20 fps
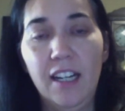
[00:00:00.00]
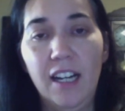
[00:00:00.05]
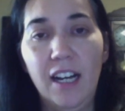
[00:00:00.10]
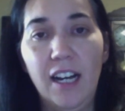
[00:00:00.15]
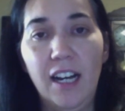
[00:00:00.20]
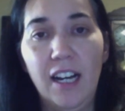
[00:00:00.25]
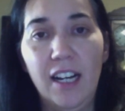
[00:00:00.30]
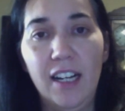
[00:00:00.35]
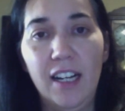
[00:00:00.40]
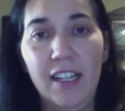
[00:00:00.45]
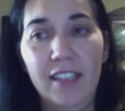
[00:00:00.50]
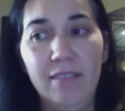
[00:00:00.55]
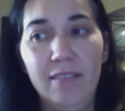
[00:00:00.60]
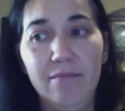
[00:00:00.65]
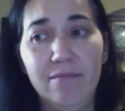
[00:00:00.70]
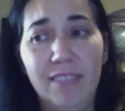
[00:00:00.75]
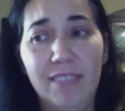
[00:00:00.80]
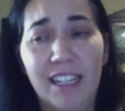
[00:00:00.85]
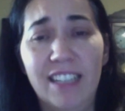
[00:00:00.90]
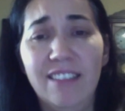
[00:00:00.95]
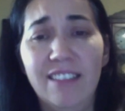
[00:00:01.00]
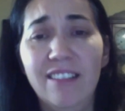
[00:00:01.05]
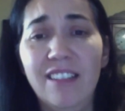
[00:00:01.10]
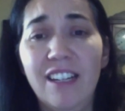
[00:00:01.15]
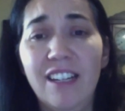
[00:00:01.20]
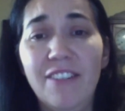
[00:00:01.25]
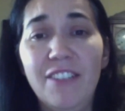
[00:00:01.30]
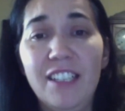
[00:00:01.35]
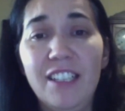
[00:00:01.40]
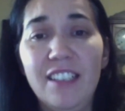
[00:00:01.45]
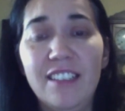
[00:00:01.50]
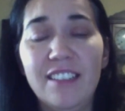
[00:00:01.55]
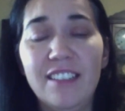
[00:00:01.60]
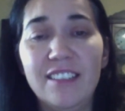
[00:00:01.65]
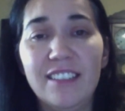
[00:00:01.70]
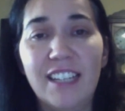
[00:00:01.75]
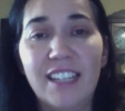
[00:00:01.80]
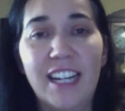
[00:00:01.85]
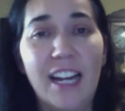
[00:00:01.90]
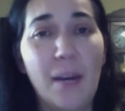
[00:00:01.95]
I love it.
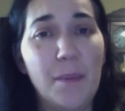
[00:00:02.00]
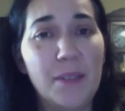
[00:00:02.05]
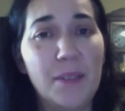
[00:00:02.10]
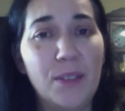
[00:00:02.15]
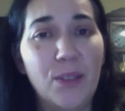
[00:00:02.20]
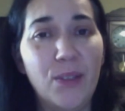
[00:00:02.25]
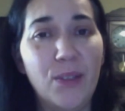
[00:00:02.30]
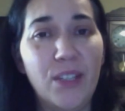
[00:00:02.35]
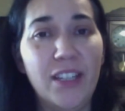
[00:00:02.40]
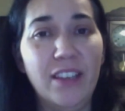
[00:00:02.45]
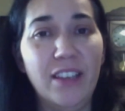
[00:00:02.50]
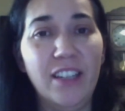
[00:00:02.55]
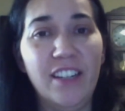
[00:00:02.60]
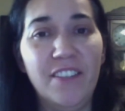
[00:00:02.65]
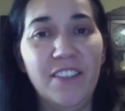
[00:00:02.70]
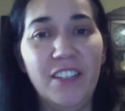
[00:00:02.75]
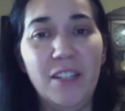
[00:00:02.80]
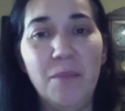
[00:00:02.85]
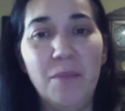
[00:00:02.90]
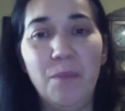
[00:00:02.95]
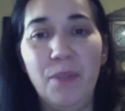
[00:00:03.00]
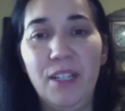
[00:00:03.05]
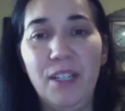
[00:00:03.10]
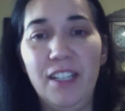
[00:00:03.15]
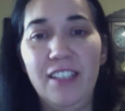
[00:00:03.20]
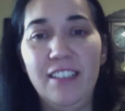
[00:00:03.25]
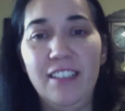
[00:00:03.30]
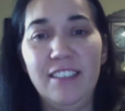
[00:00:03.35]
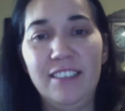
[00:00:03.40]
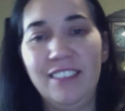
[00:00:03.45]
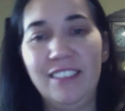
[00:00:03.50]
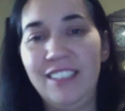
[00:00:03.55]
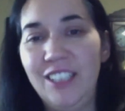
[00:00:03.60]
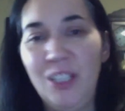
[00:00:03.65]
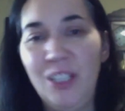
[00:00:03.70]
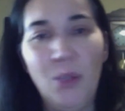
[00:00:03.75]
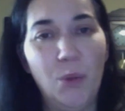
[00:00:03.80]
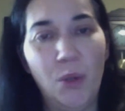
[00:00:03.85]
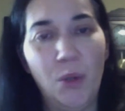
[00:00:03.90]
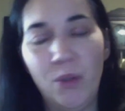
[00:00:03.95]
I absolutely love it, but
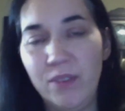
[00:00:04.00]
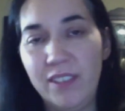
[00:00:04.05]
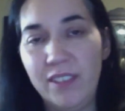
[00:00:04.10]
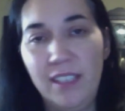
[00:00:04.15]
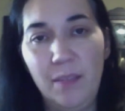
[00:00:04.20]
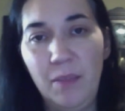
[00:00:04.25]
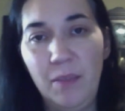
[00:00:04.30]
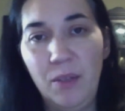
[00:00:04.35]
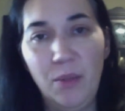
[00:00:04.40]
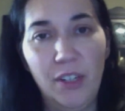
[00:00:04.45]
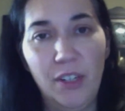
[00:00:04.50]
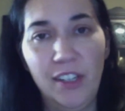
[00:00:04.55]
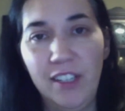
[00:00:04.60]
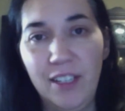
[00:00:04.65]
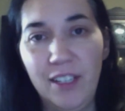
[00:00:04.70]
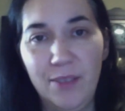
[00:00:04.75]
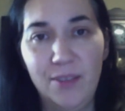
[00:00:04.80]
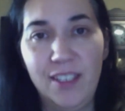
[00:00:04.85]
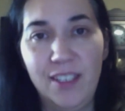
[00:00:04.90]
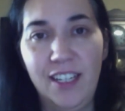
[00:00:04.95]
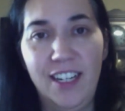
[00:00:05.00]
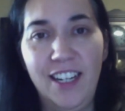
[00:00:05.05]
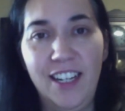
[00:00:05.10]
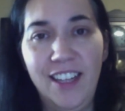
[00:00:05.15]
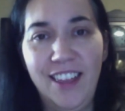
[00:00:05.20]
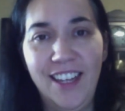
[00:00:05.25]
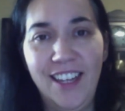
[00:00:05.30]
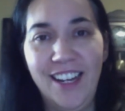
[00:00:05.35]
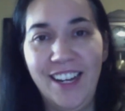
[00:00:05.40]
you won't see me wear it outside of the